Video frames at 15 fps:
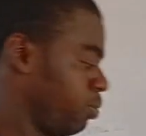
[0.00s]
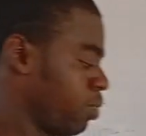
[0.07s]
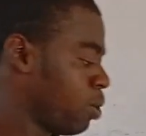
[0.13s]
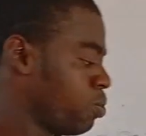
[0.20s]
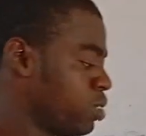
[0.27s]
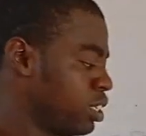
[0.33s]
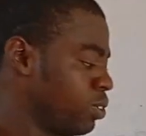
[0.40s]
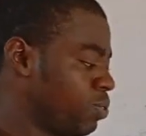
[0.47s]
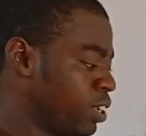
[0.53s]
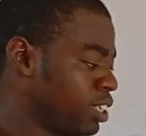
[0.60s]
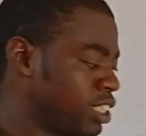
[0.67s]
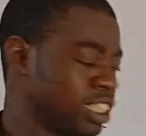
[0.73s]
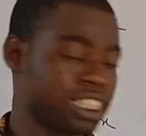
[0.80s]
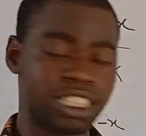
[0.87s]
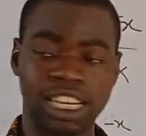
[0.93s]
When we
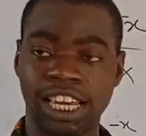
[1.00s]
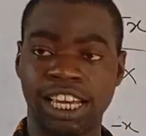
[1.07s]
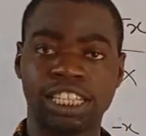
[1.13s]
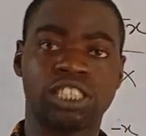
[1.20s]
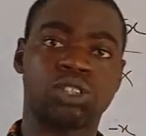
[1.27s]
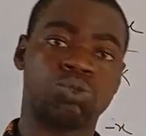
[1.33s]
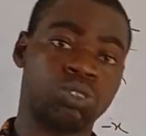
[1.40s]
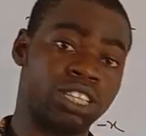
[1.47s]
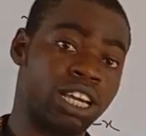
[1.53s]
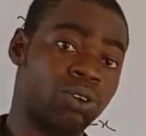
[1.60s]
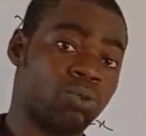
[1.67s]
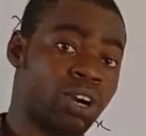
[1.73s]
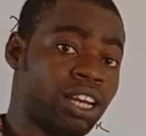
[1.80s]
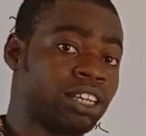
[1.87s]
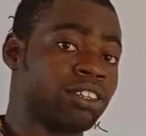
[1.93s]
differentiate x, we
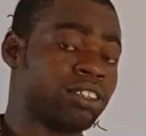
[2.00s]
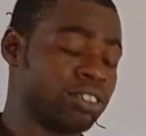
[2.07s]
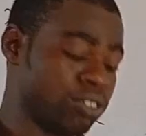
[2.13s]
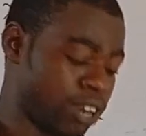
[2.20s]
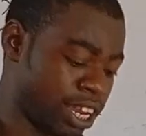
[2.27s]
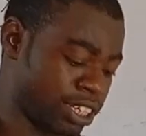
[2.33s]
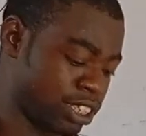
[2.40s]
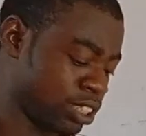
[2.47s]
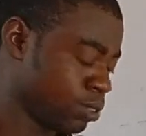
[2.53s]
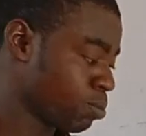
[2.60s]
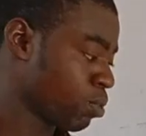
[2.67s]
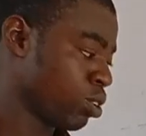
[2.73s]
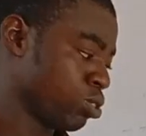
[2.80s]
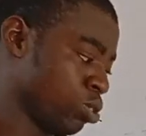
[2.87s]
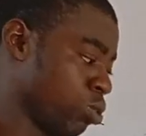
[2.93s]
get 1, right?
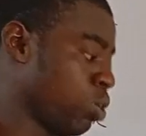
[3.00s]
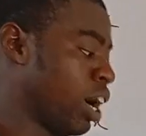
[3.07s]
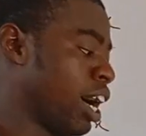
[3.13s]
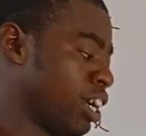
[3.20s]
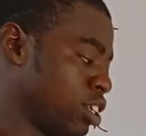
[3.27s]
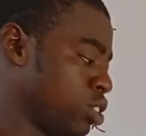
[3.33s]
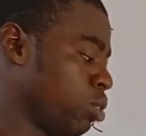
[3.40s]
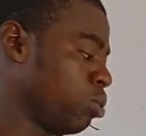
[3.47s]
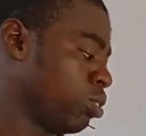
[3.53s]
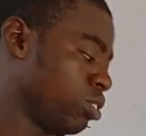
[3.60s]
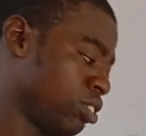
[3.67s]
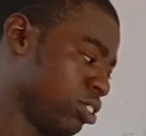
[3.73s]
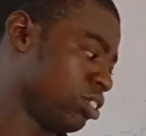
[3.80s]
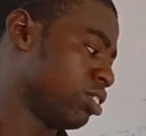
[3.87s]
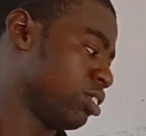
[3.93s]
So, and you don't
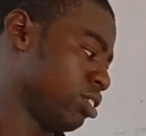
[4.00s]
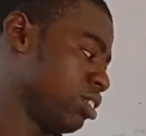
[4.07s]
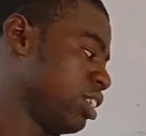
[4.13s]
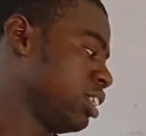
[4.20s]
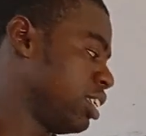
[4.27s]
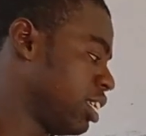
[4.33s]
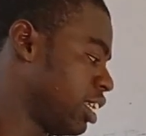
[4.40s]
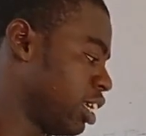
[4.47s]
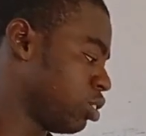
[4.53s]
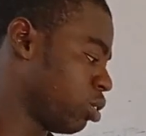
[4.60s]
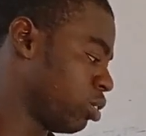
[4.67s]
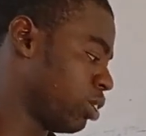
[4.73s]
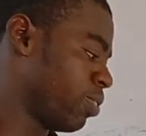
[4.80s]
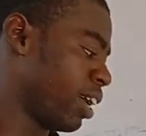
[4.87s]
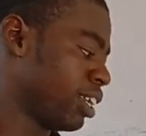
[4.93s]
want, it
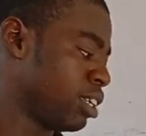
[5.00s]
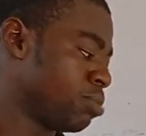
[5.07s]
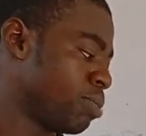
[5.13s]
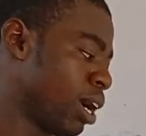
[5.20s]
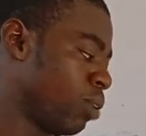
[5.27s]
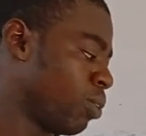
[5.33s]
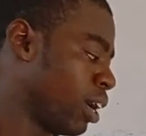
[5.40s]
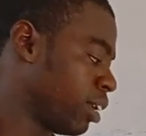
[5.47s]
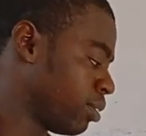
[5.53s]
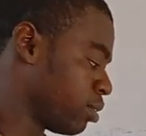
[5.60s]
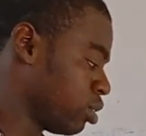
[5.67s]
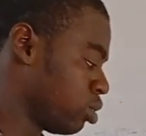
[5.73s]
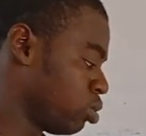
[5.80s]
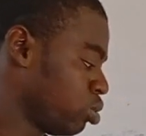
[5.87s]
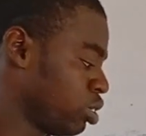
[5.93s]
needless of dividing by
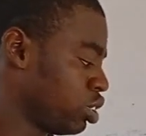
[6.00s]
1.